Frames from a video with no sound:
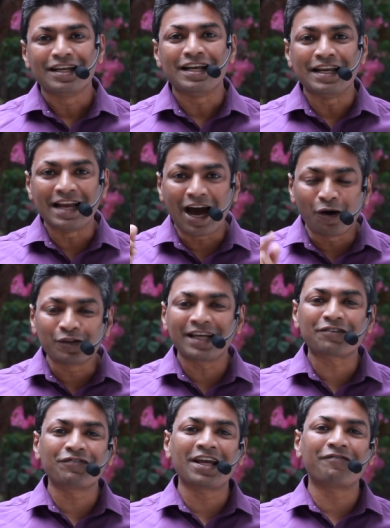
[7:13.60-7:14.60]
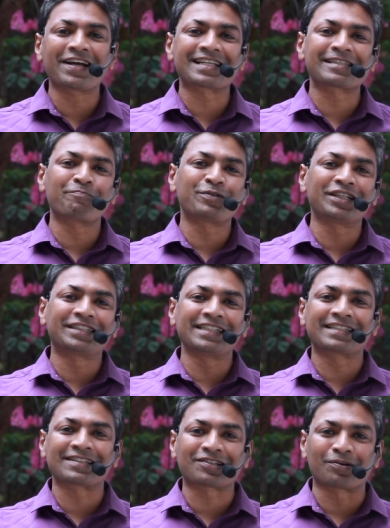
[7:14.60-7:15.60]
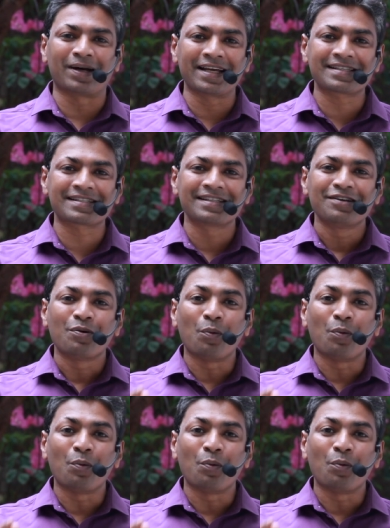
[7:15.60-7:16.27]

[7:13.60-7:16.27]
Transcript: Now that we have accepted Jesus Christ,